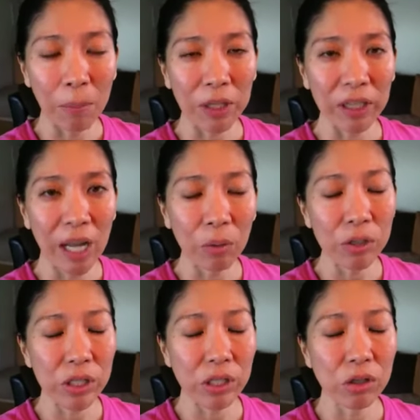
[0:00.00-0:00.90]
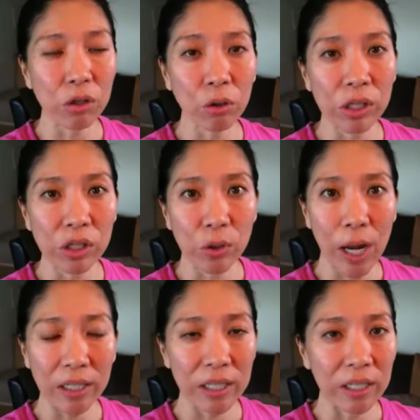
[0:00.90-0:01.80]
But that was just so
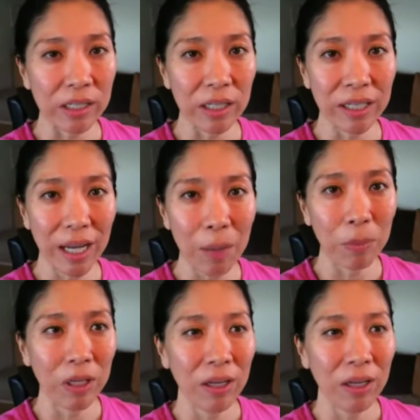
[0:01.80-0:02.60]
distracting because it kept